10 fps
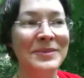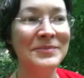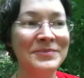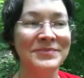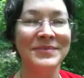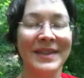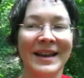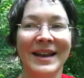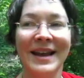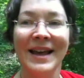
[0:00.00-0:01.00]
um,
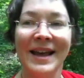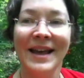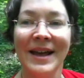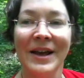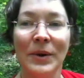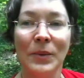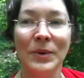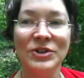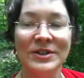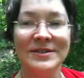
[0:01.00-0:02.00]

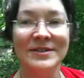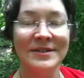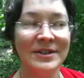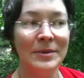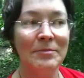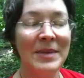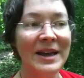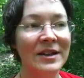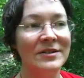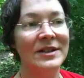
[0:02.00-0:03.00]
which is
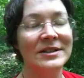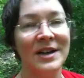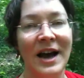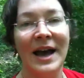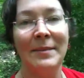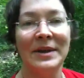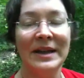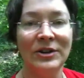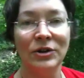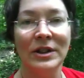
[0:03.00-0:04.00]
make the time
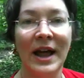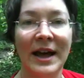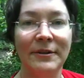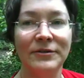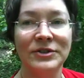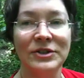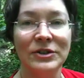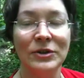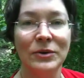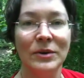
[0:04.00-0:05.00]
in your life
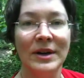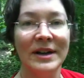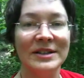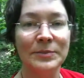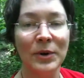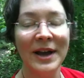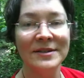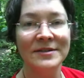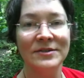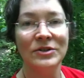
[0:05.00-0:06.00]
to
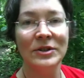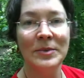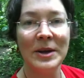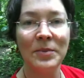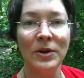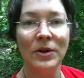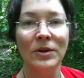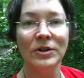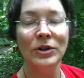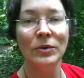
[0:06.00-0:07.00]
express to the
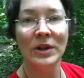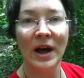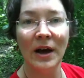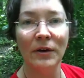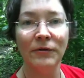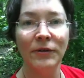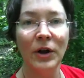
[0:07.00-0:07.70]
people you love